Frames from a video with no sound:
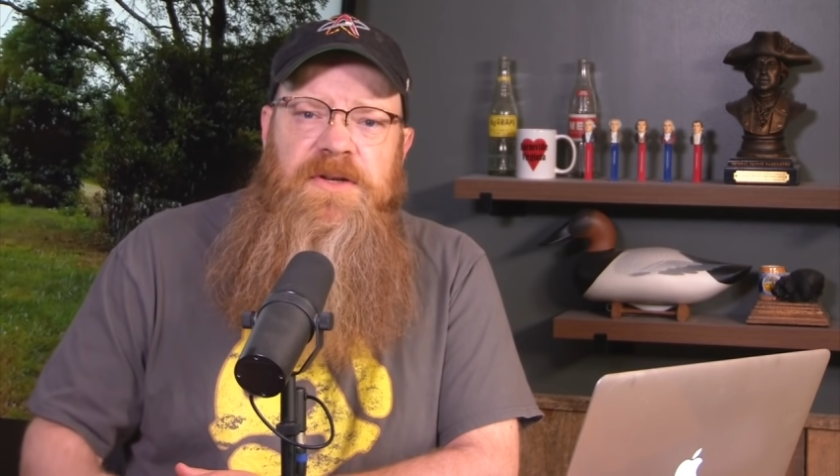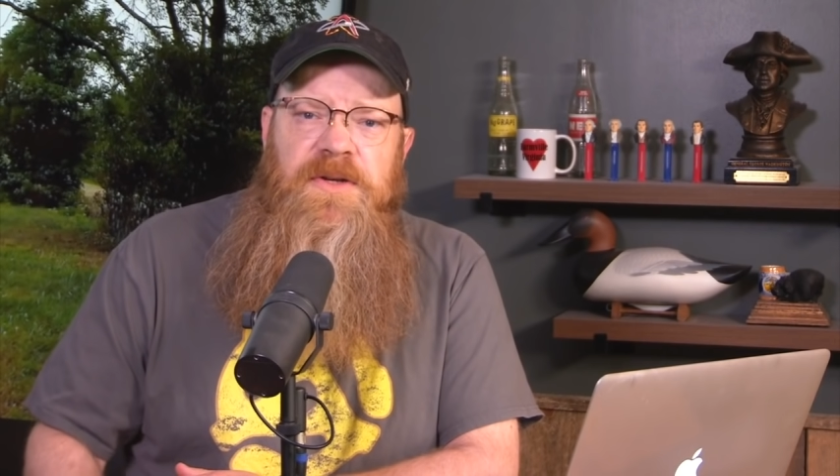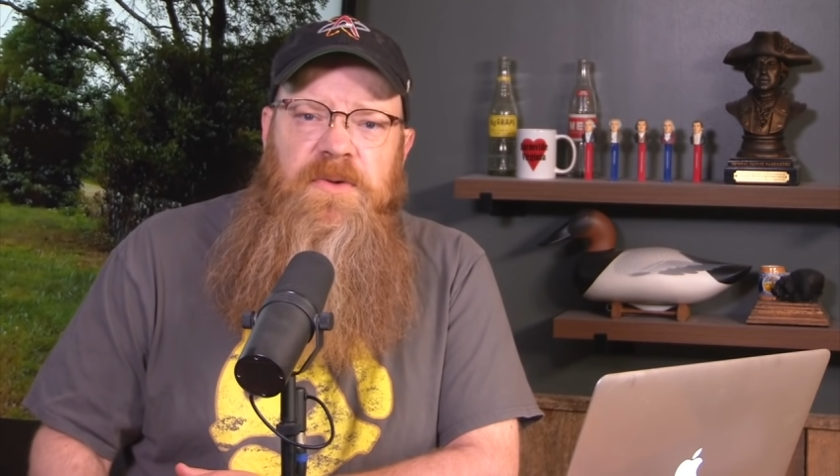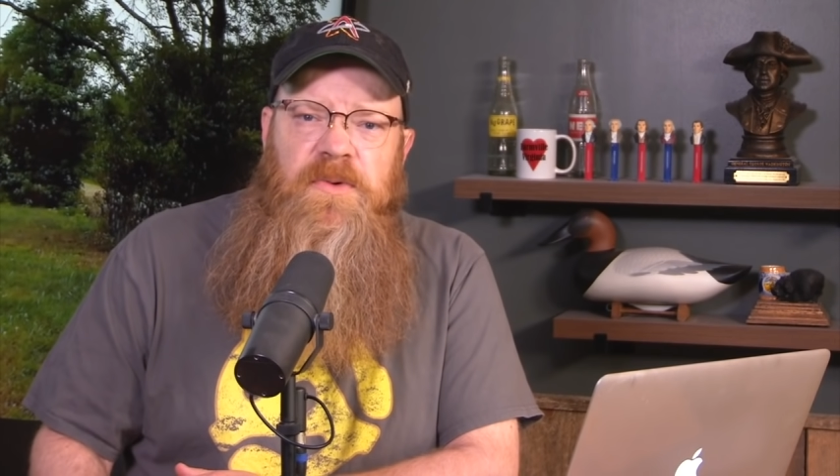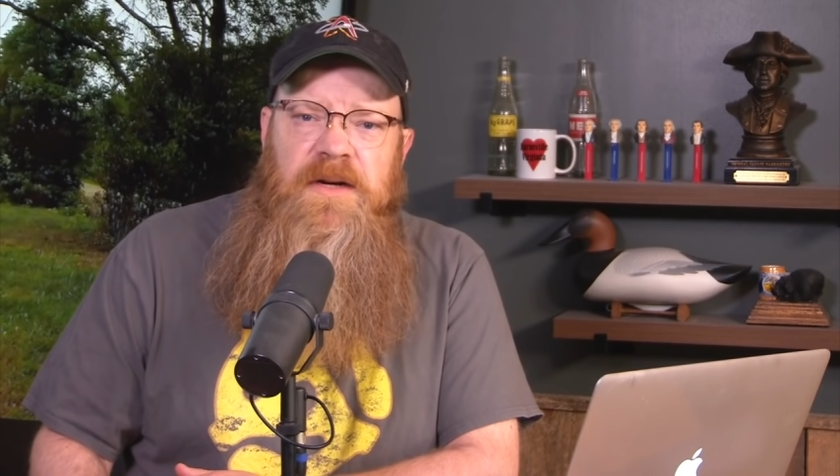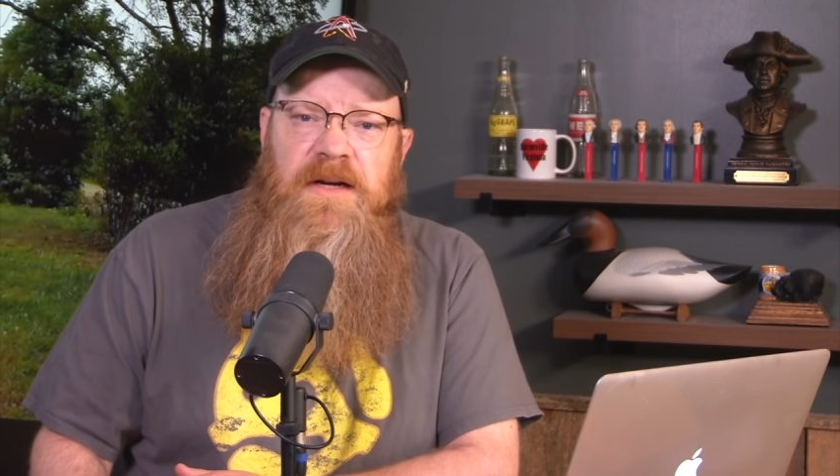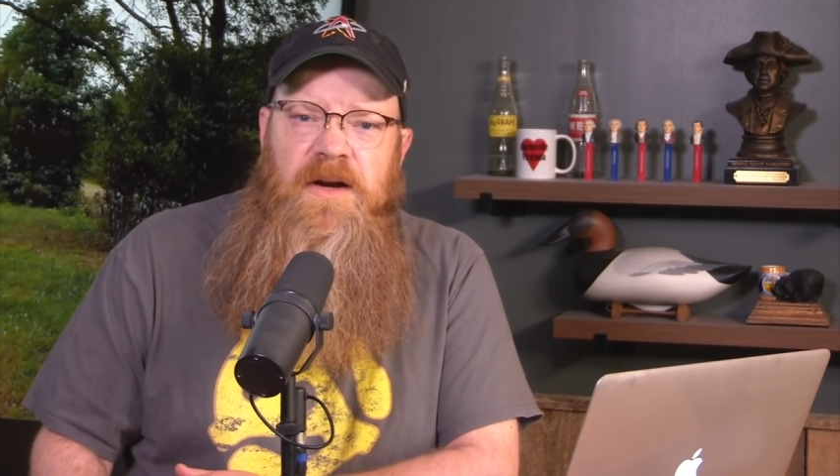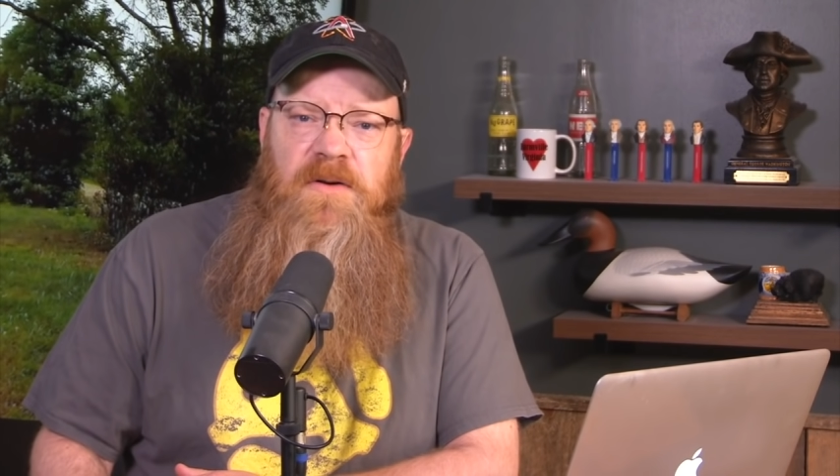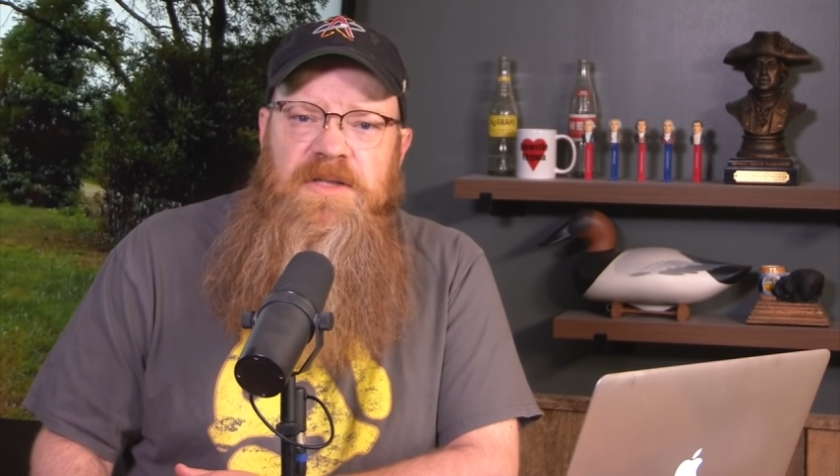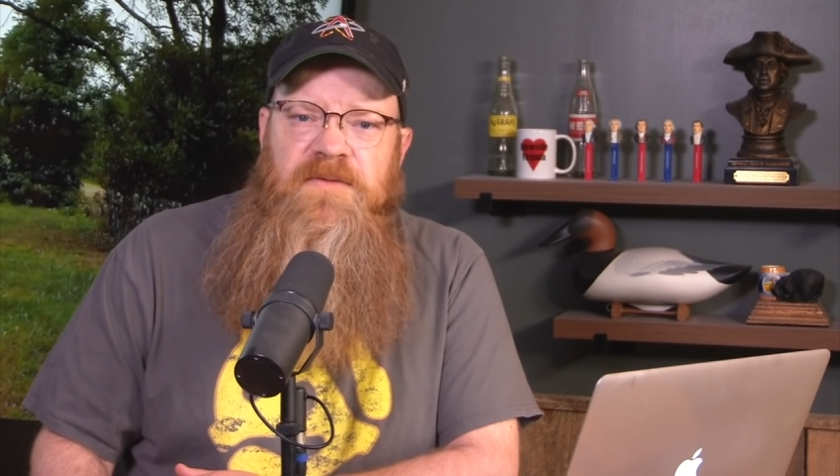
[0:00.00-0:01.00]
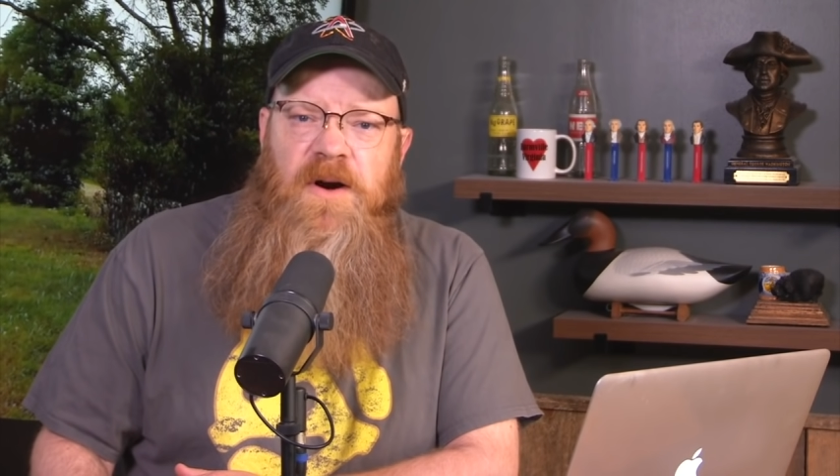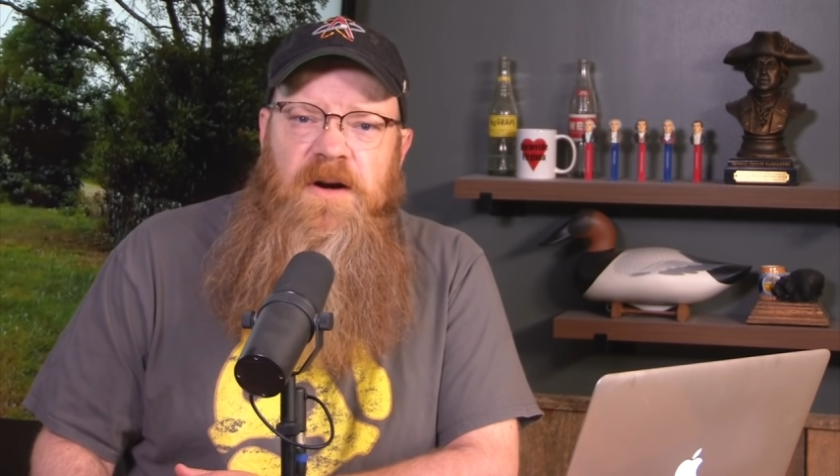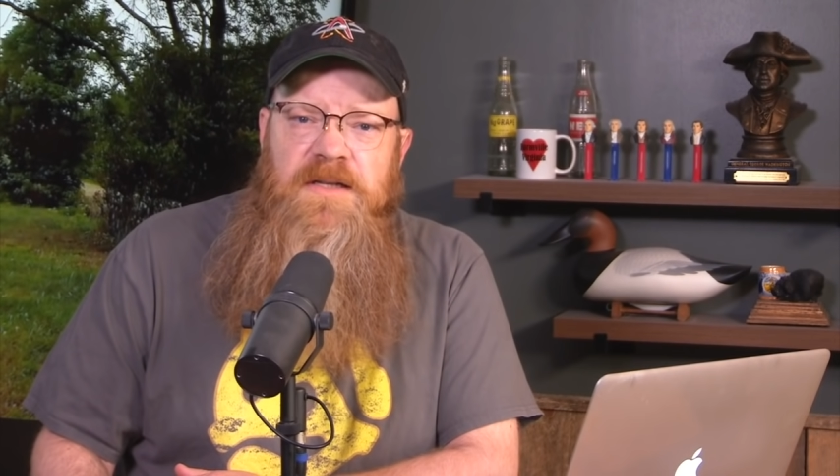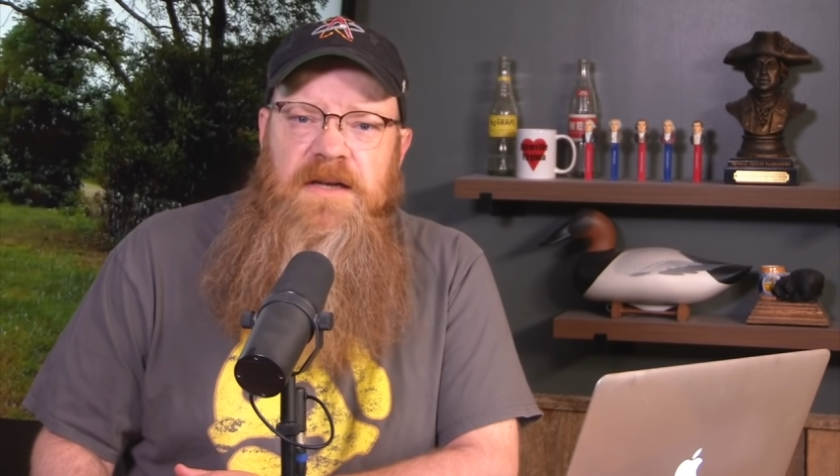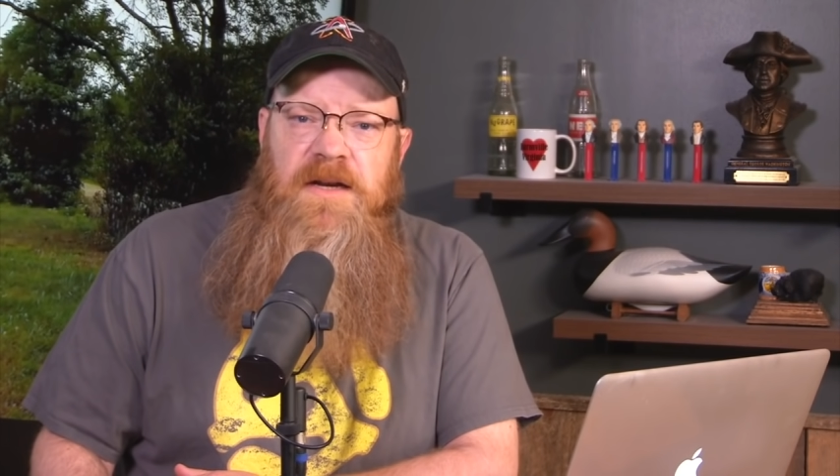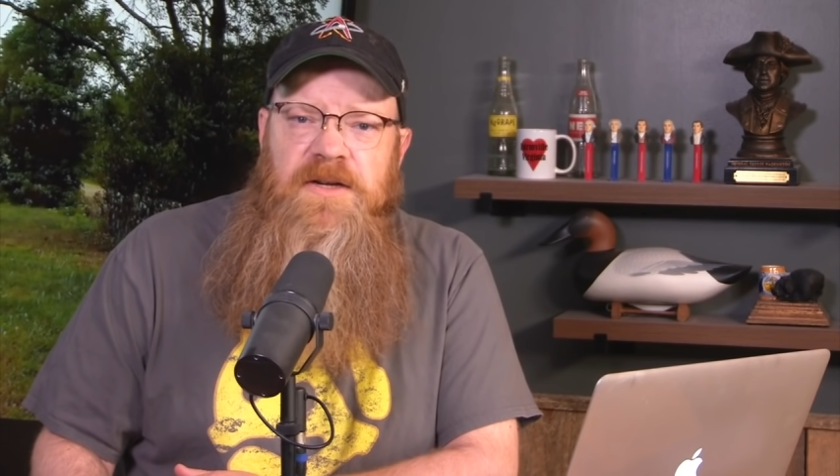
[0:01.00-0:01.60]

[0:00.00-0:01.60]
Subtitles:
to go as far as gun